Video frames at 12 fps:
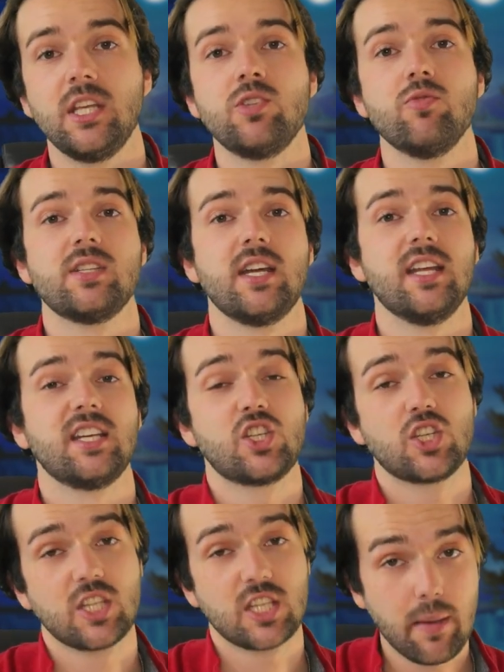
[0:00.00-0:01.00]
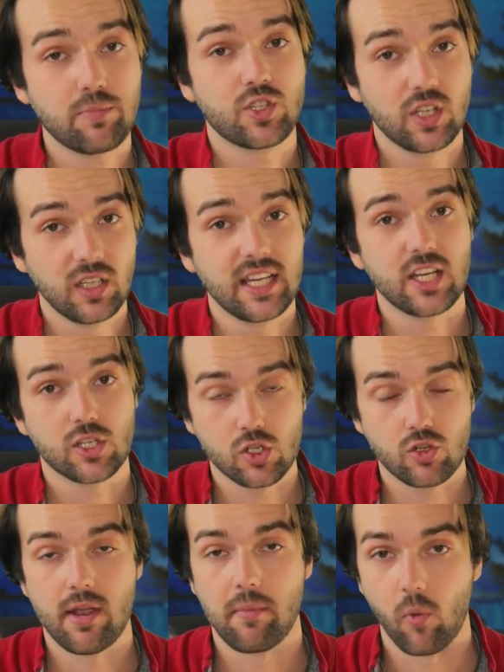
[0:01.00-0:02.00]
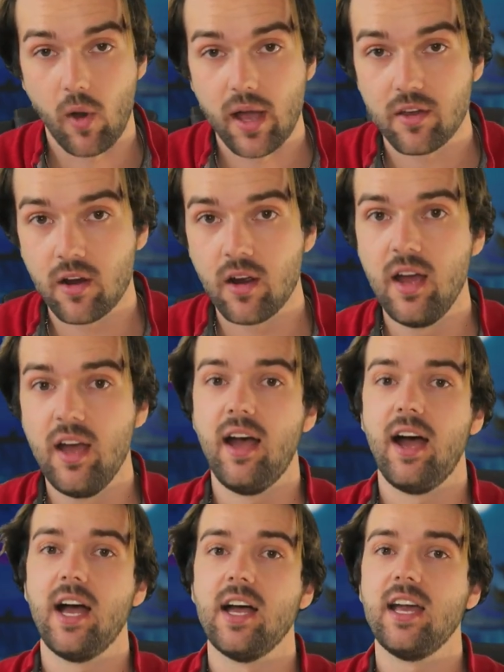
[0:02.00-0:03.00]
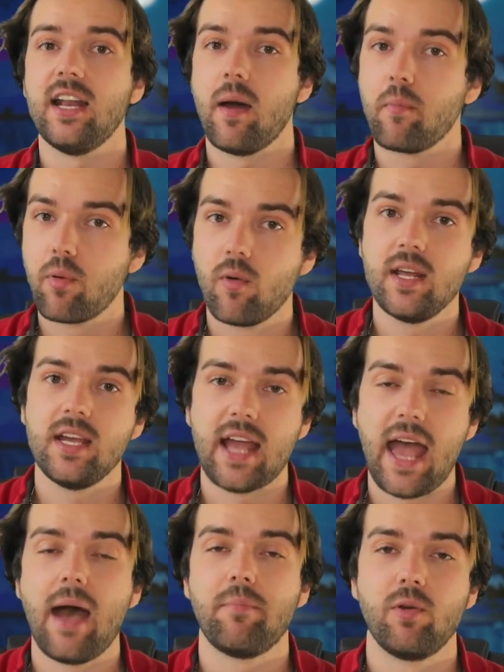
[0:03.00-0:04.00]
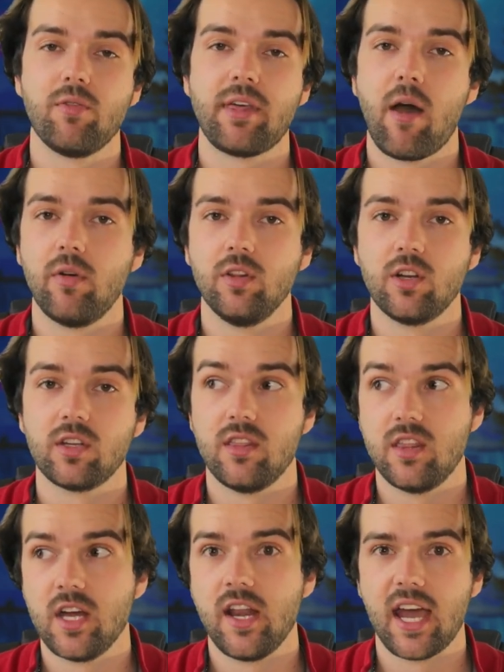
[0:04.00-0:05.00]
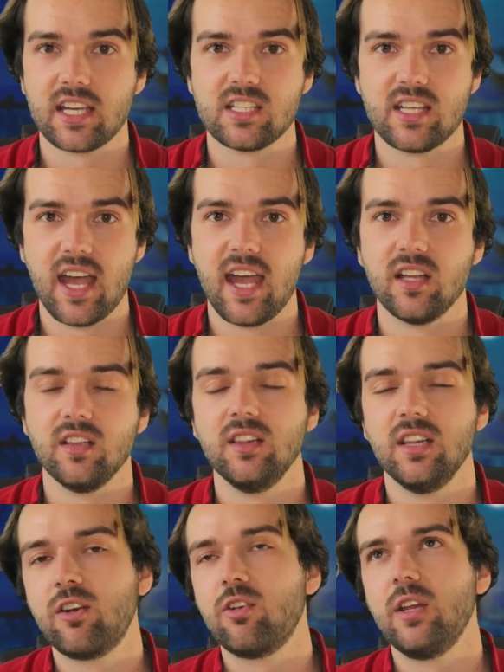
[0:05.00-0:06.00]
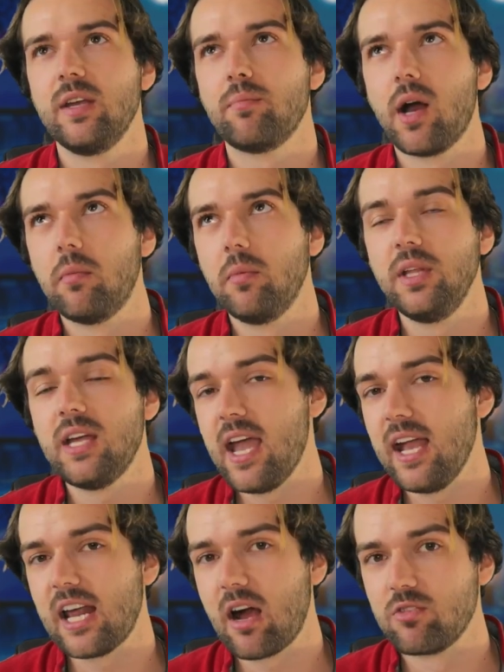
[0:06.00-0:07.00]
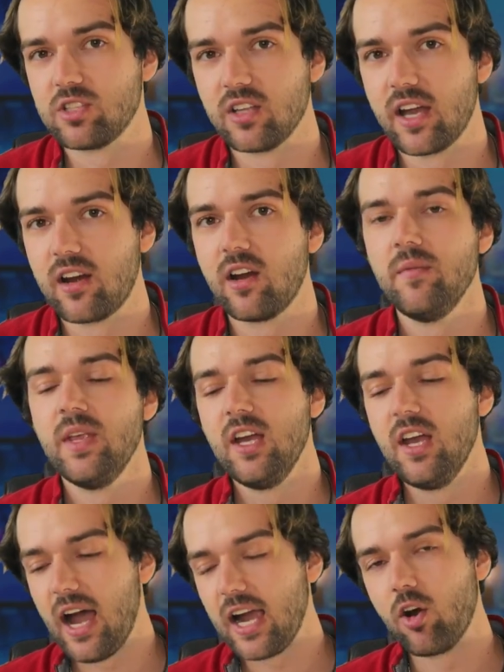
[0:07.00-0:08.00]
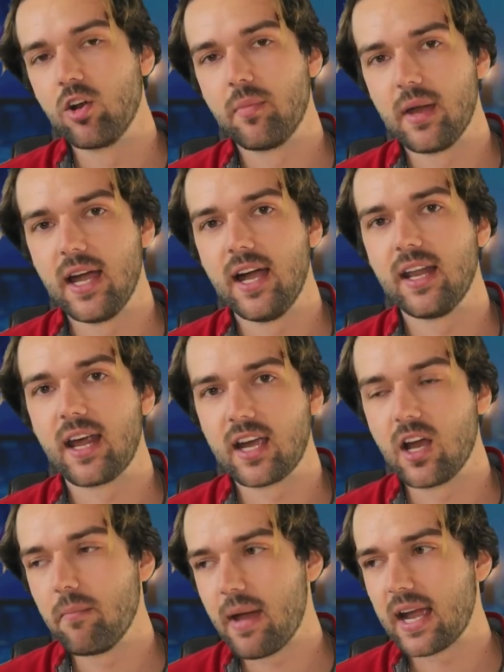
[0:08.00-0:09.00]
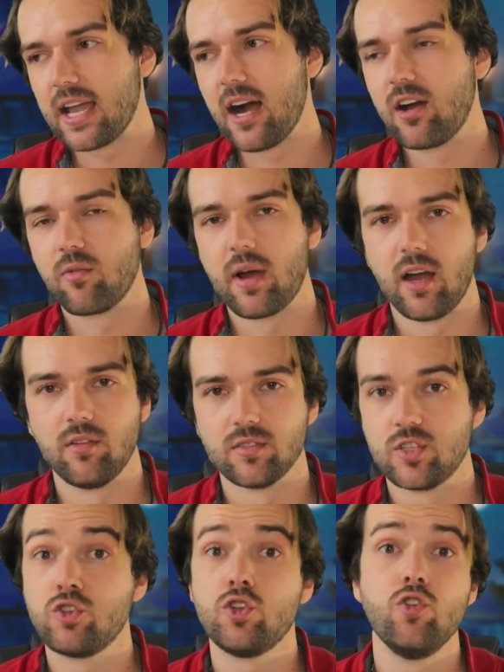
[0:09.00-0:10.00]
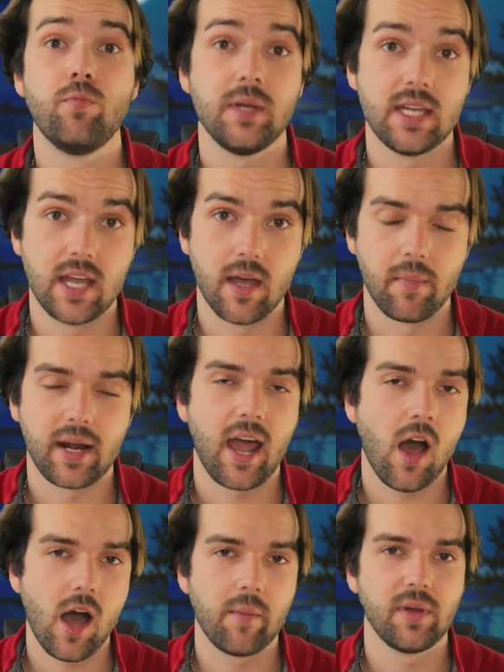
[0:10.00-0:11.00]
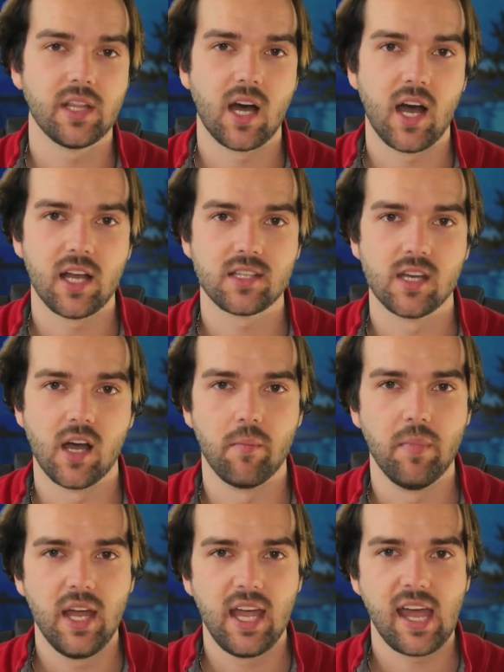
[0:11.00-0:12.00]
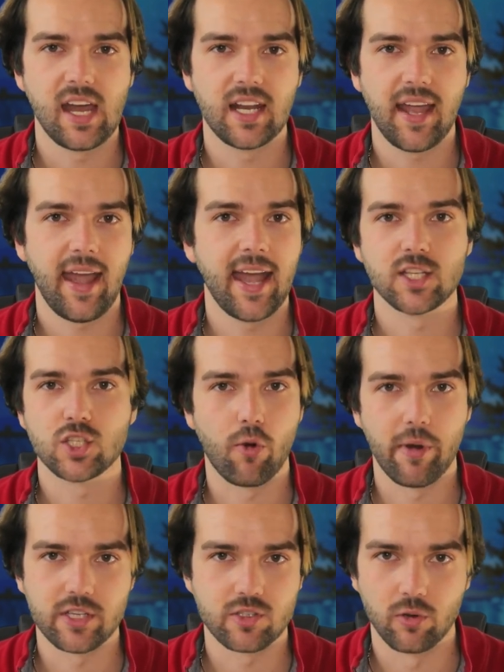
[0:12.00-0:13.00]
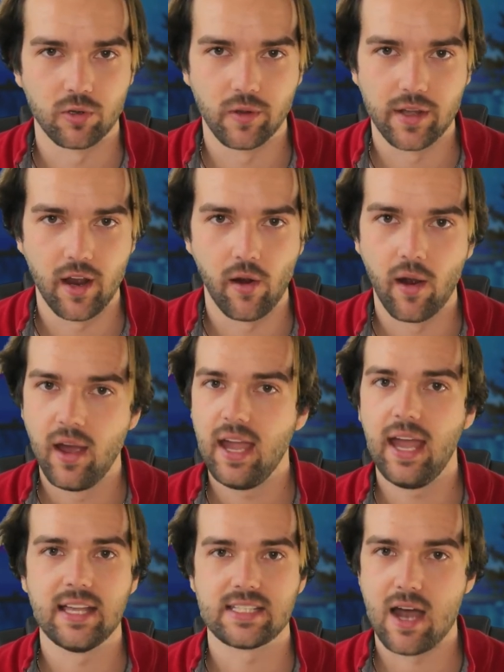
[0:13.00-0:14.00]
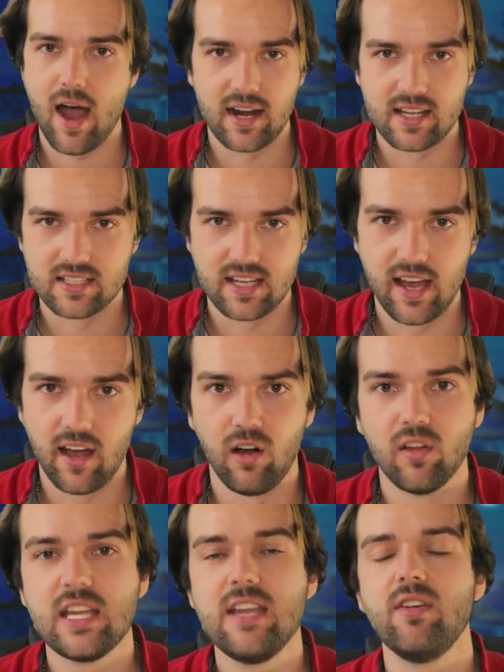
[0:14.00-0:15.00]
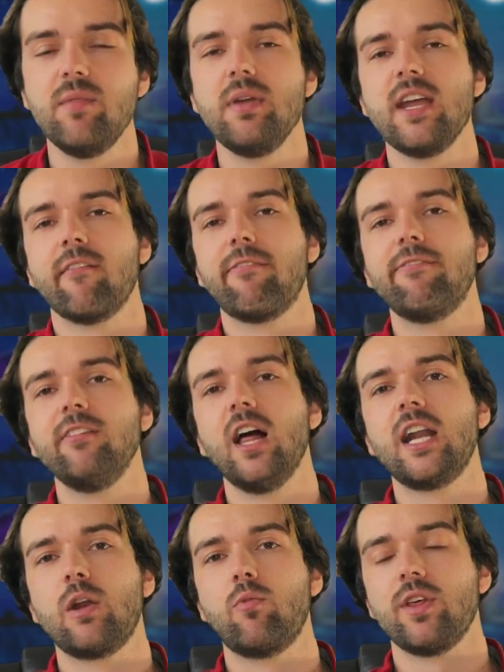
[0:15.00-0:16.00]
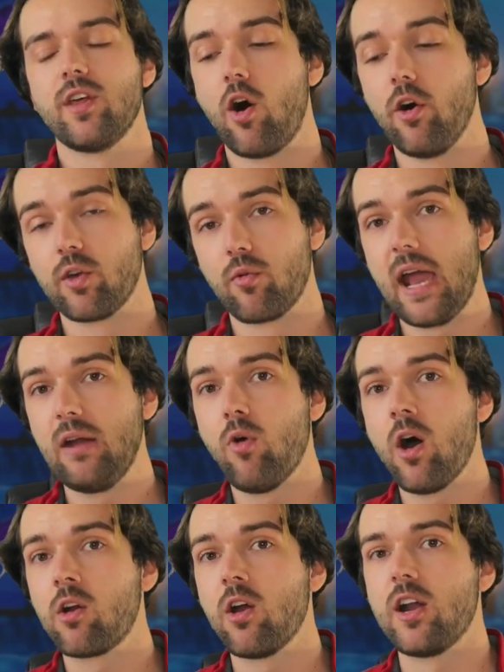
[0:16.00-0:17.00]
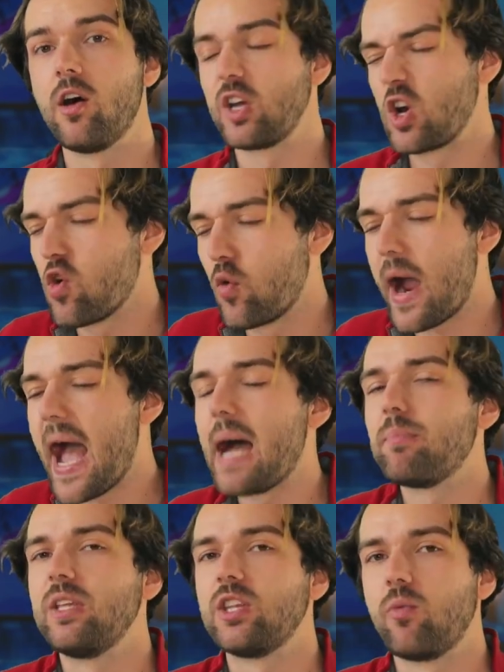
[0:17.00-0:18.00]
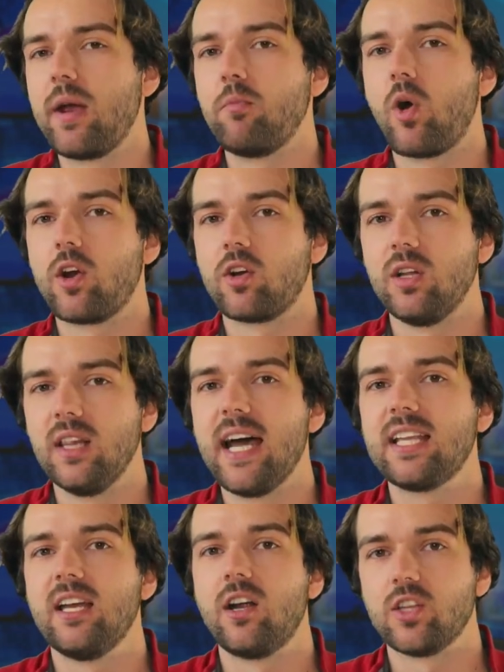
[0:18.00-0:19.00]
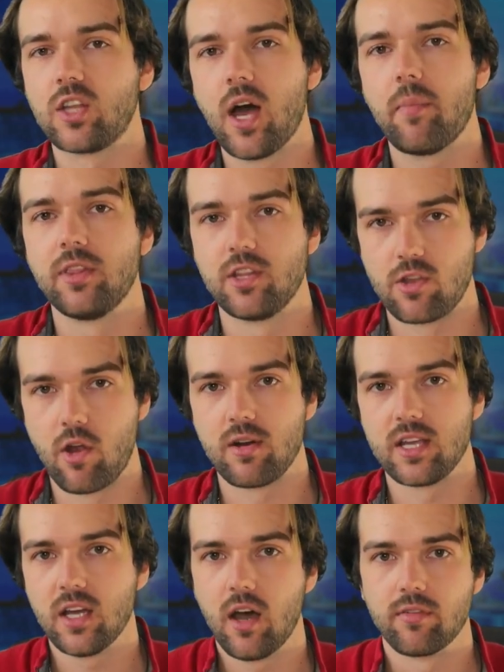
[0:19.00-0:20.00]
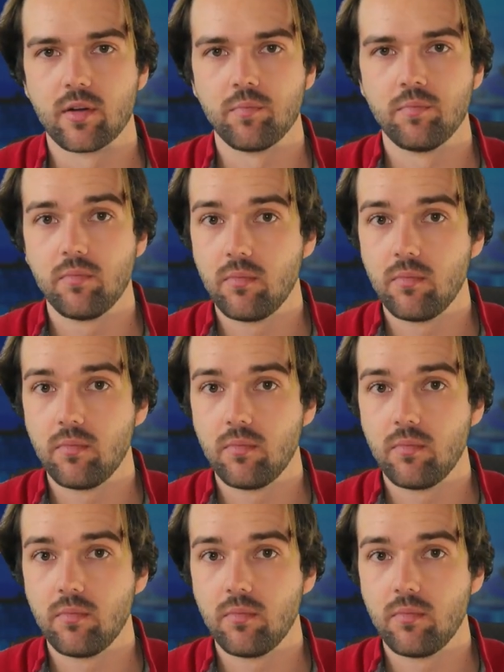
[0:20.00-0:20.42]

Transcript: but this was exceptionally extreme weather, uh, and I'm pretty happy with how it looked the next day. Literally probably eight hours later, I go to bed, I come back back out around 2 p.m. and I hop in the hot tub and it's crystal clear. It's hot as hell. Even being flooded with all the rainwater and all the crap that the rainwater collected on top of the dirty cover